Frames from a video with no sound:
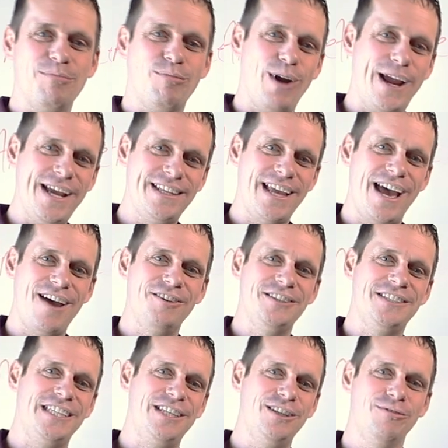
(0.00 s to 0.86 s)
going to break
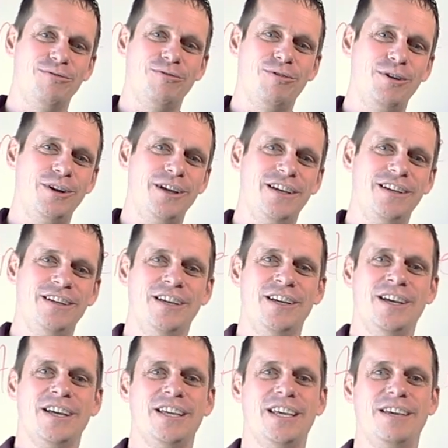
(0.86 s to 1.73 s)
down a deal for you,
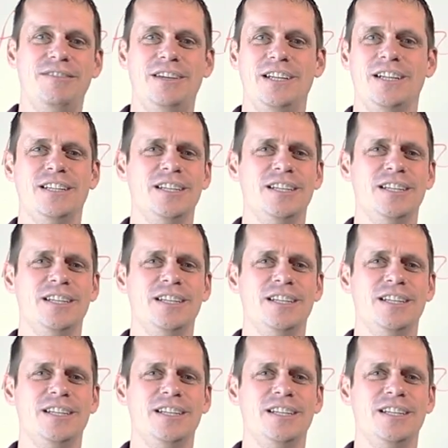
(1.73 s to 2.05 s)
give you